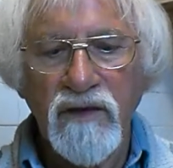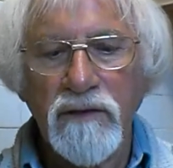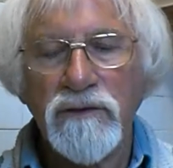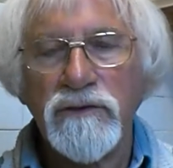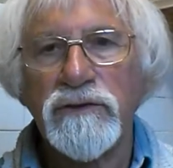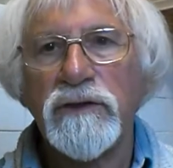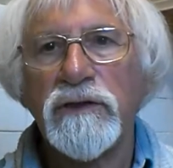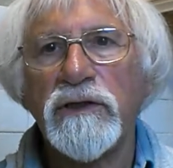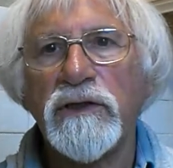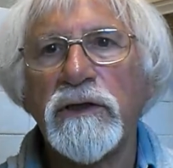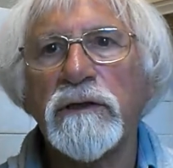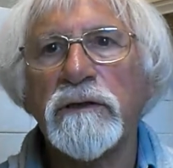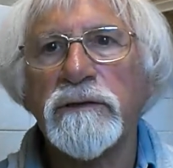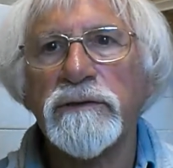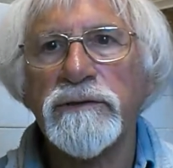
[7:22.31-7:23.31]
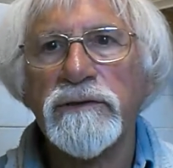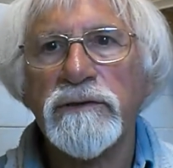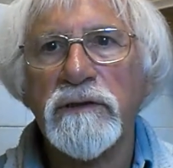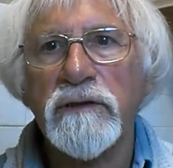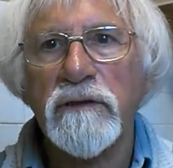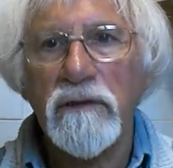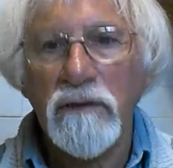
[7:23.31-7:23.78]
She
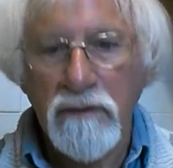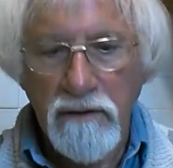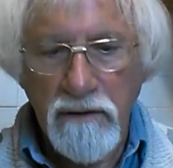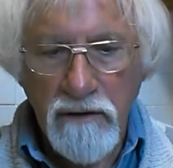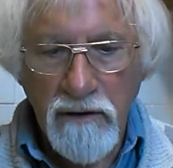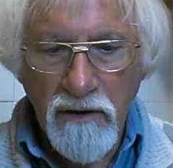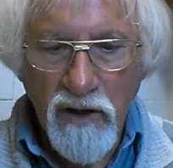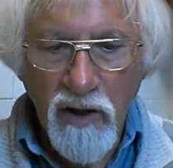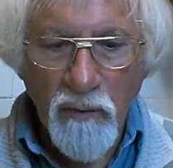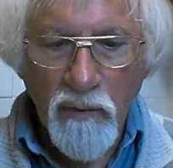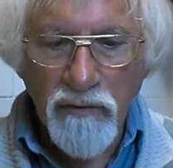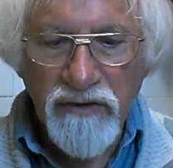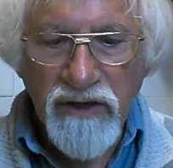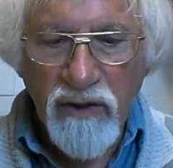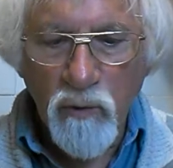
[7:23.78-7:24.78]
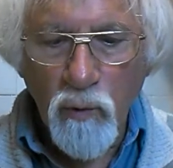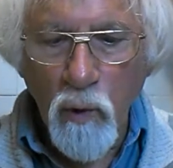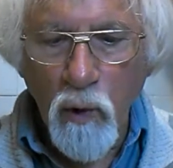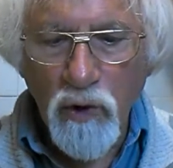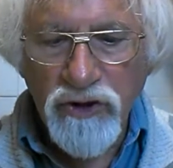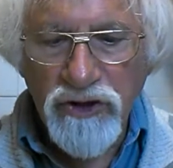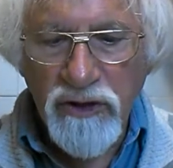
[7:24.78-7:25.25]
hears upon that
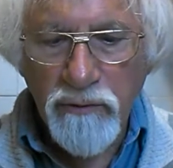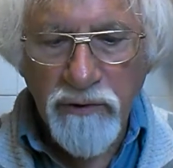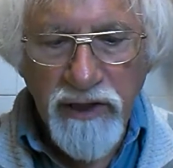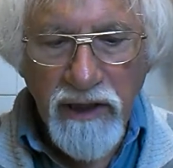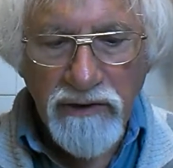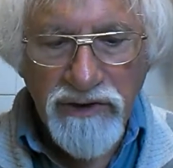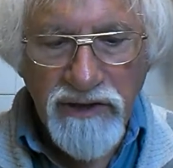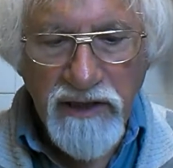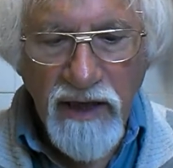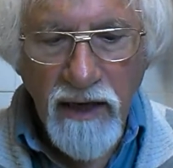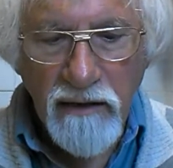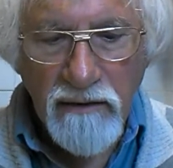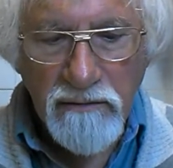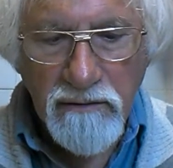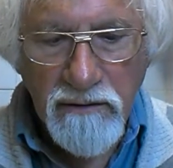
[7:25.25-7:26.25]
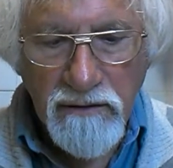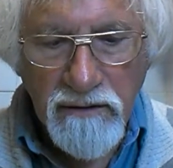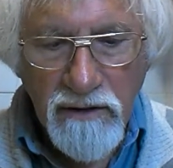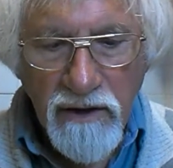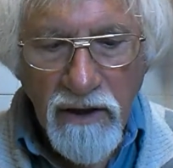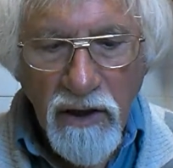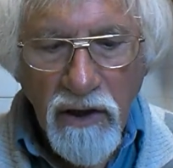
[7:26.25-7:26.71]
water without sound
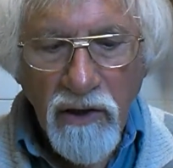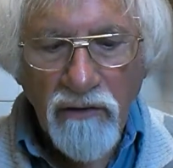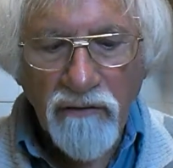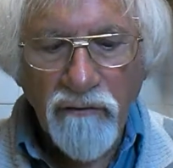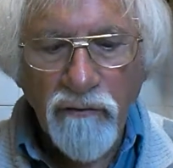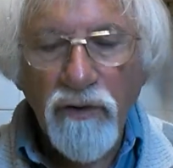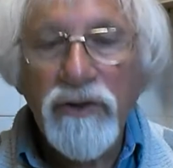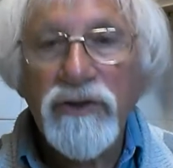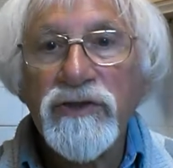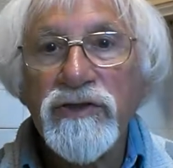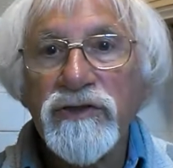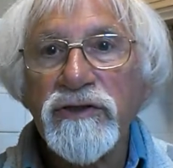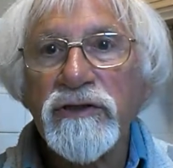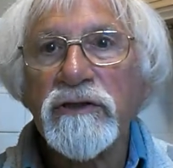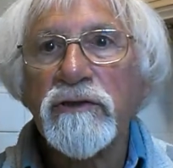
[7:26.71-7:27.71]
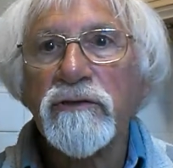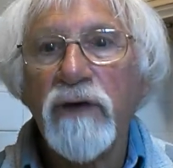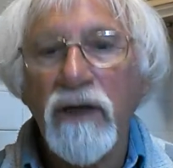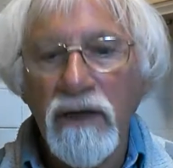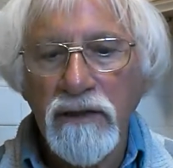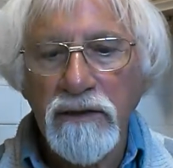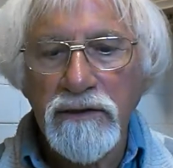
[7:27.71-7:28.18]
a voice that
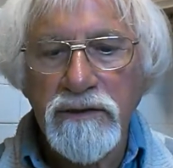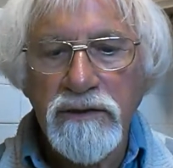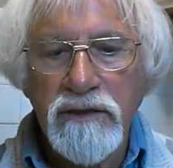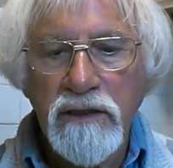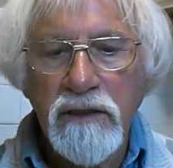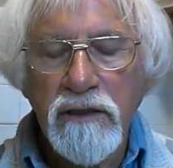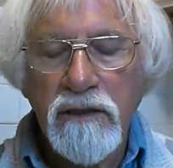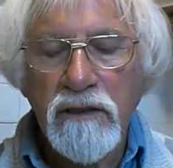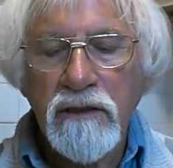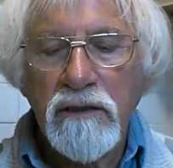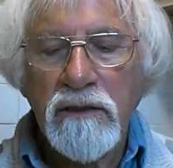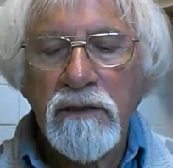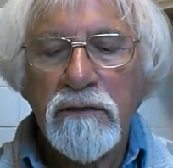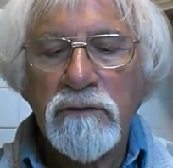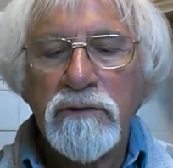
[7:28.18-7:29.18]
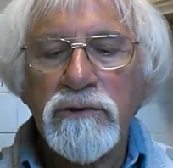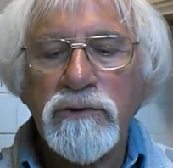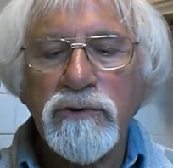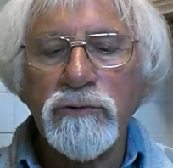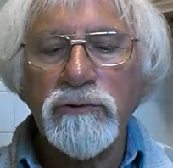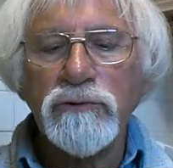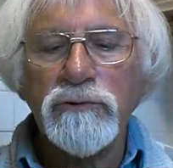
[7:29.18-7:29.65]
cries, "The
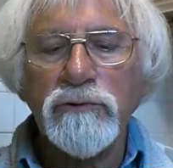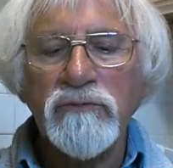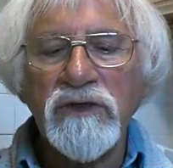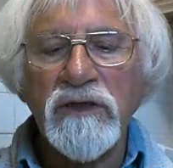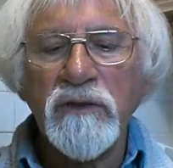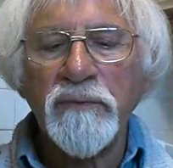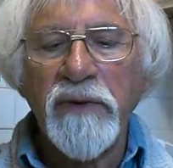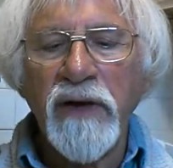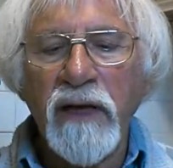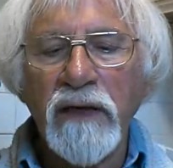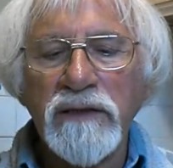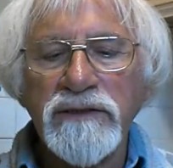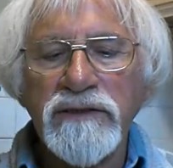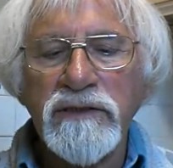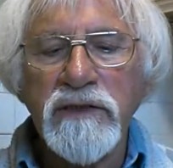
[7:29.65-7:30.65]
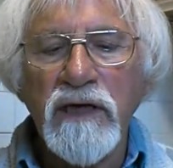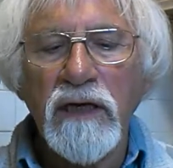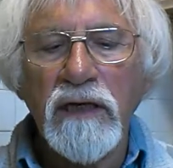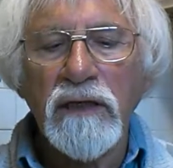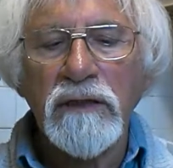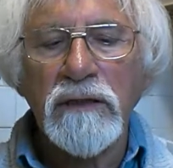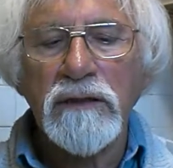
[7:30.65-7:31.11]
tomb in
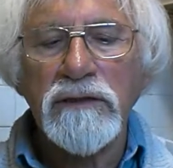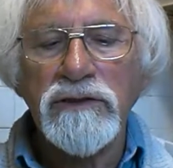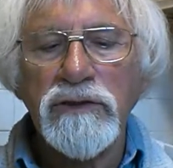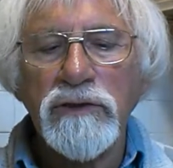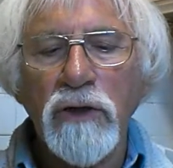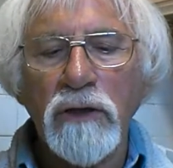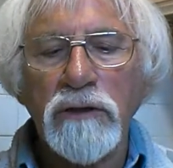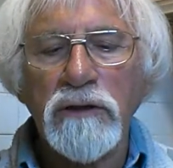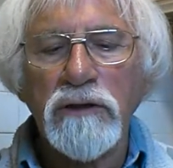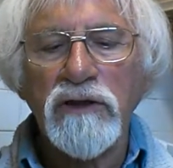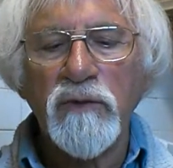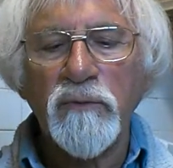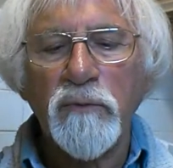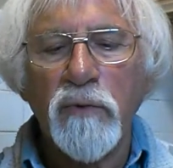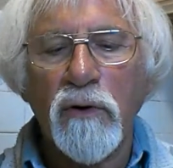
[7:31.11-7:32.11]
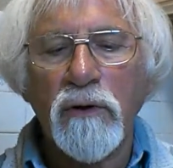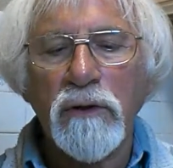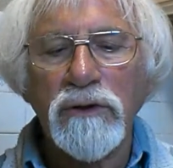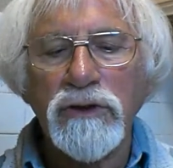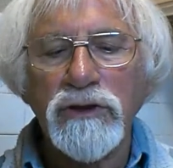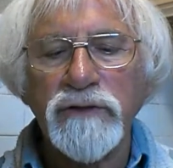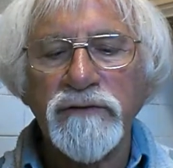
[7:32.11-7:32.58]
Palestine is not the
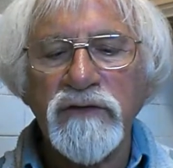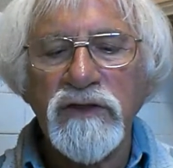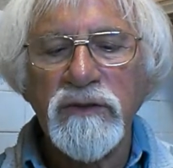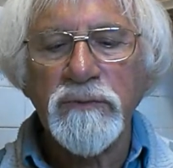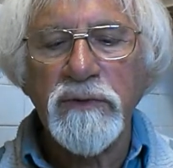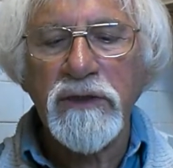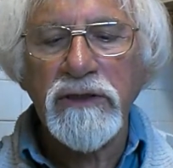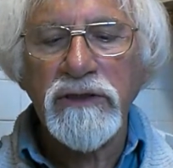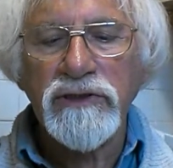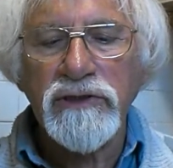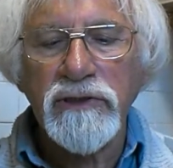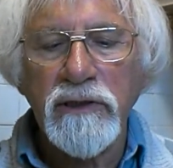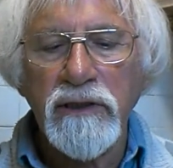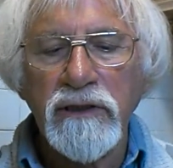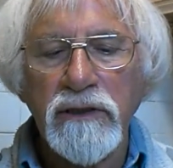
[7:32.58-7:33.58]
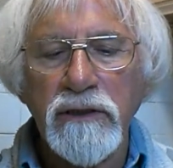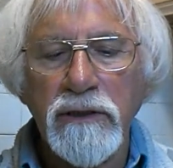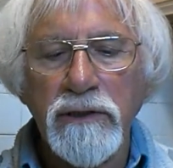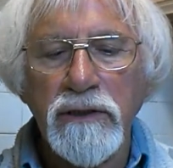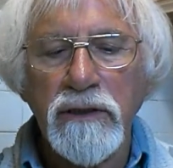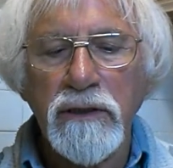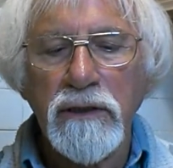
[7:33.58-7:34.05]
porch of spirits
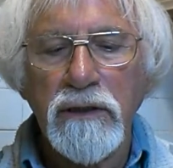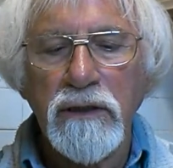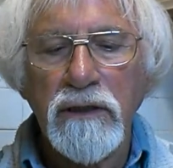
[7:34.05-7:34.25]
lingering.